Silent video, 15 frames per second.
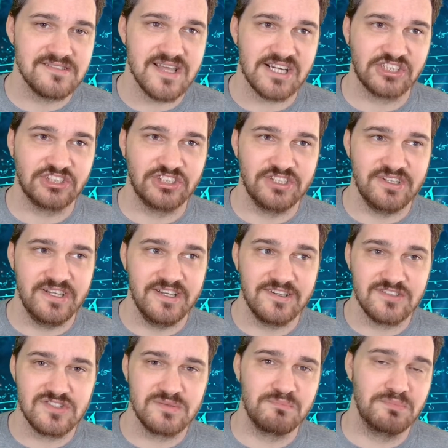section the
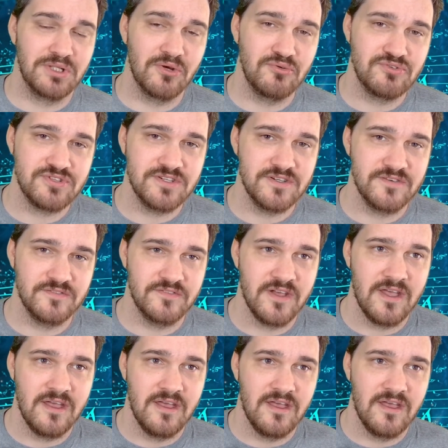explosive